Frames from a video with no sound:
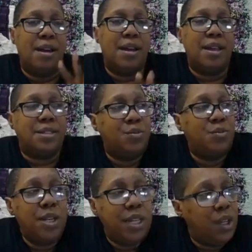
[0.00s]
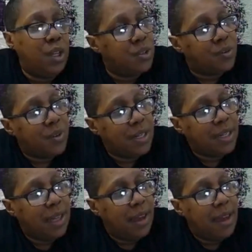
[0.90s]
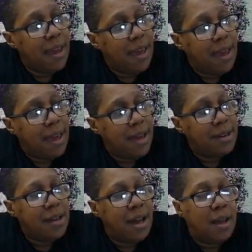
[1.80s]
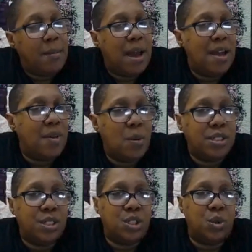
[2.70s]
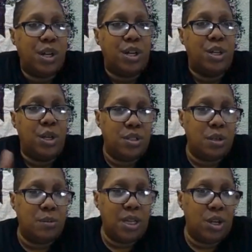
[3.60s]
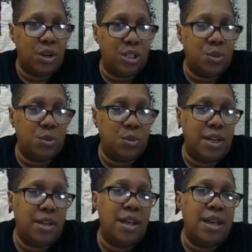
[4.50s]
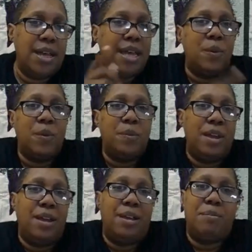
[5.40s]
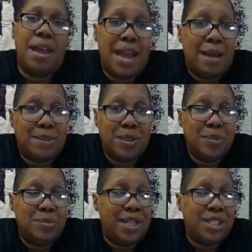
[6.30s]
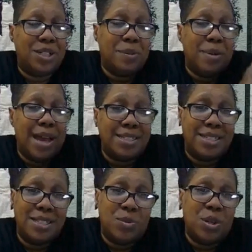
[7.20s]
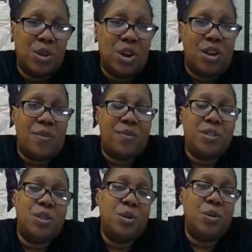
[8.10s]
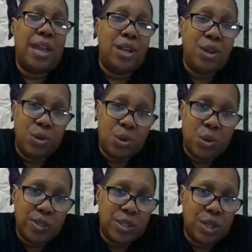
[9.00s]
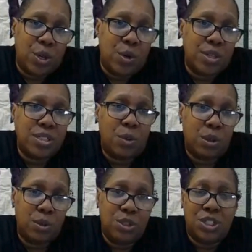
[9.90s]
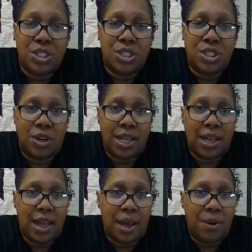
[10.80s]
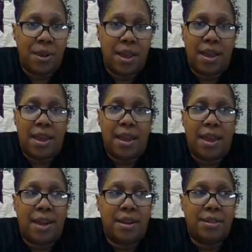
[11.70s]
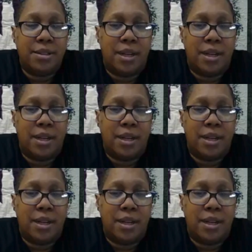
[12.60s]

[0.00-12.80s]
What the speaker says: It's really user friendly, and I've always enjoyed using my larger one. It would be my absolute pleasure to pass this one off to a new quilter or someone who's just starting out, and